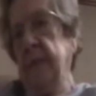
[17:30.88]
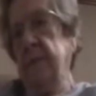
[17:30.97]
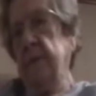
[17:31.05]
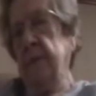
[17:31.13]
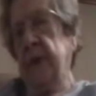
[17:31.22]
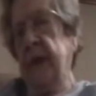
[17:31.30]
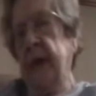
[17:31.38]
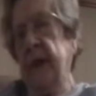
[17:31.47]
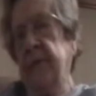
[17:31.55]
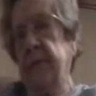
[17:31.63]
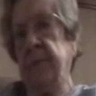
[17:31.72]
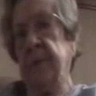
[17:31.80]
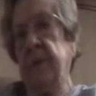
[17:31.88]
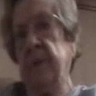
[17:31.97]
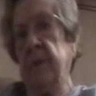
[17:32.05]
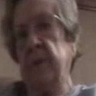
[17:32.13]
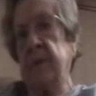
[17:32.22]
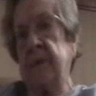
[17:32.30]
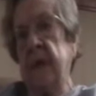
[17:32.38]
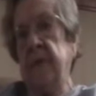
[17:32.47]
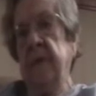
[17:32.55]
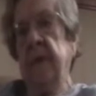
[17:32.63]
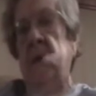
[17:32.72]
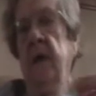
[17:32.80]
where they have the pig roast now.
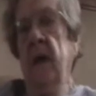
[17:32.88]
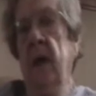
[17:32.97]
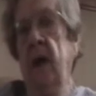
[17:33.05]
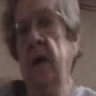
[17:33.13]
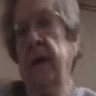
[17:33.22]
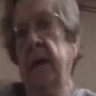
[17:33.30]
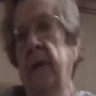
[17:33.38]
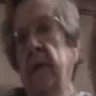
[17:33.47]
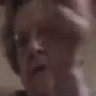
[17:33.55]
All that whole